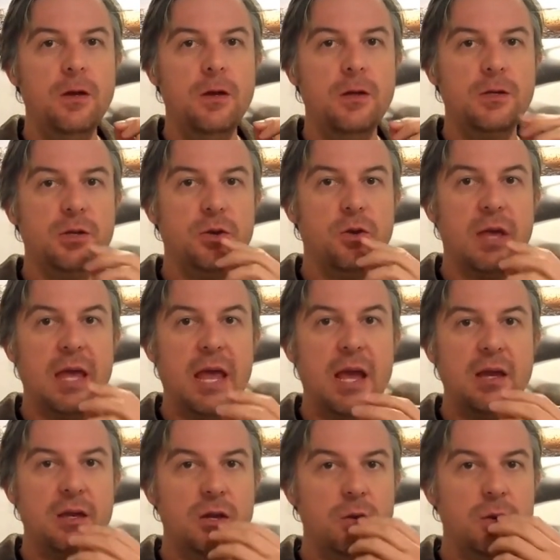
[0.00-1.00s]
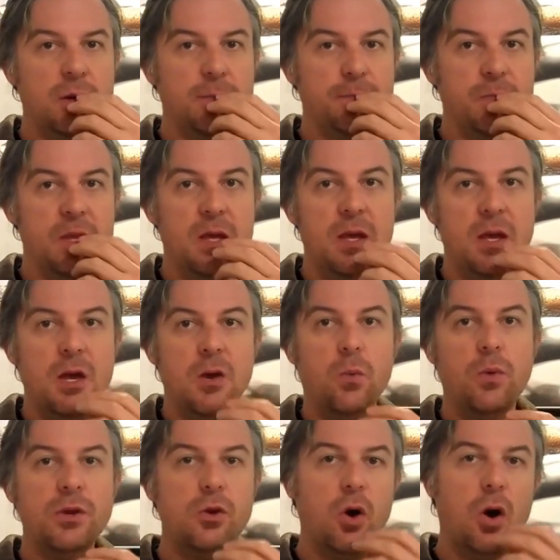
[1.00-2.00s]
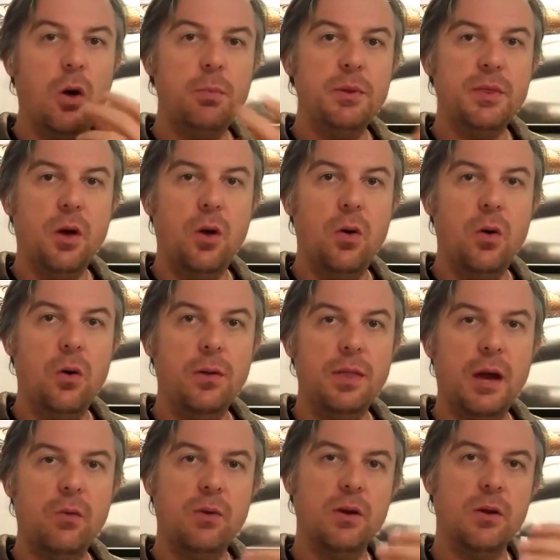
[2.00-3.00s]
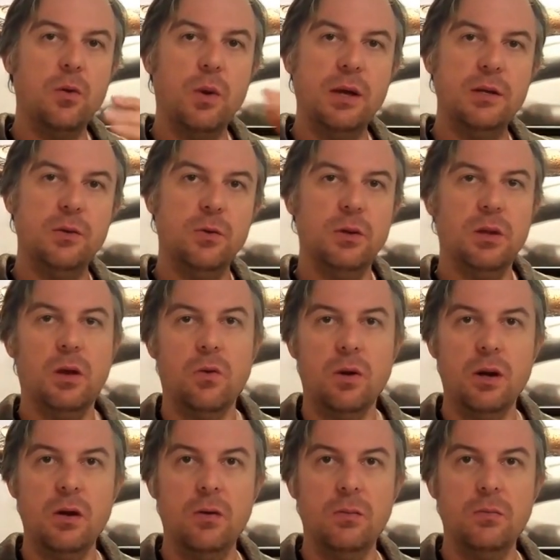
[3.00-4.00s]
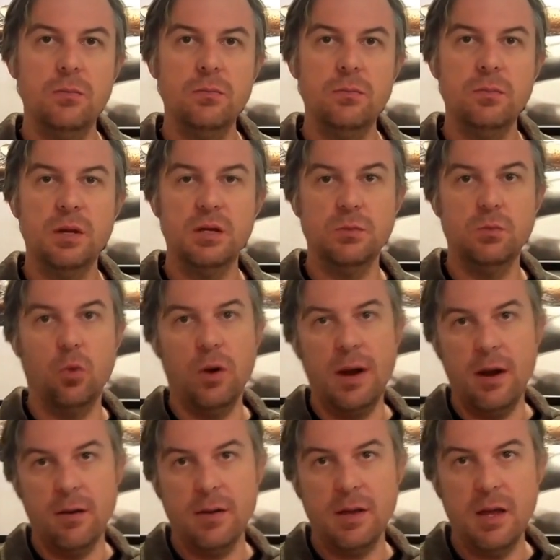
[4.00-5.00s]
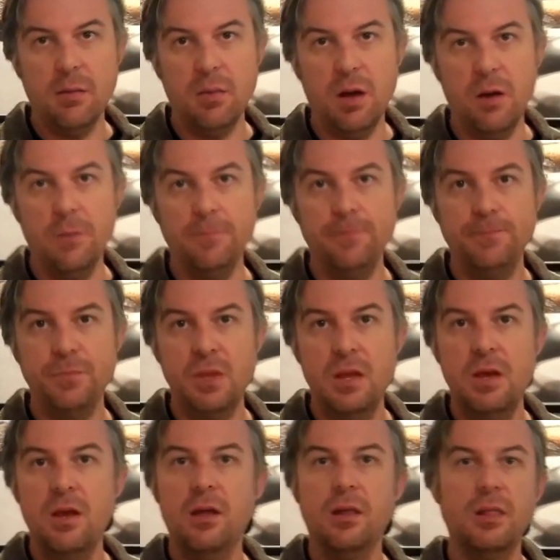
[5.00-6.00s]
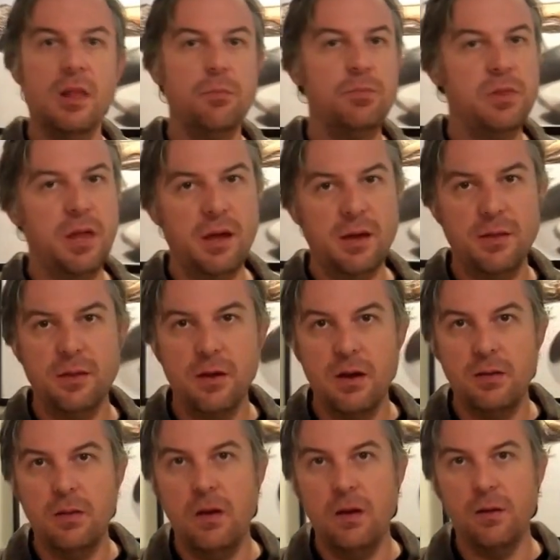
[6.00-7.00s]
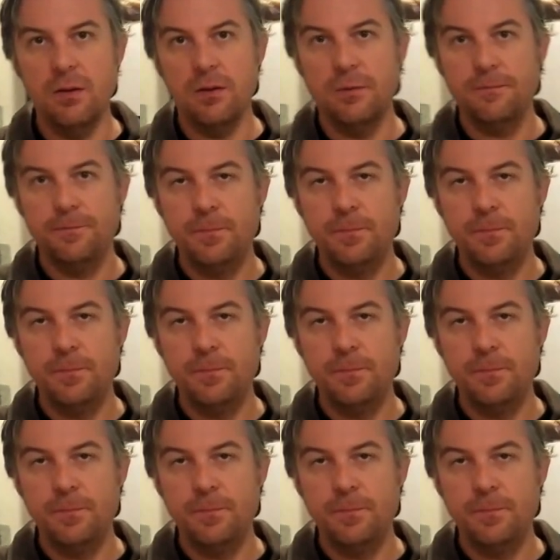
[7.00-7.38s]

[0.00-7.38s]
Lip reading: So you can do it. When you open the hole, that would equate to a lower note because more air came out, lip length got longer.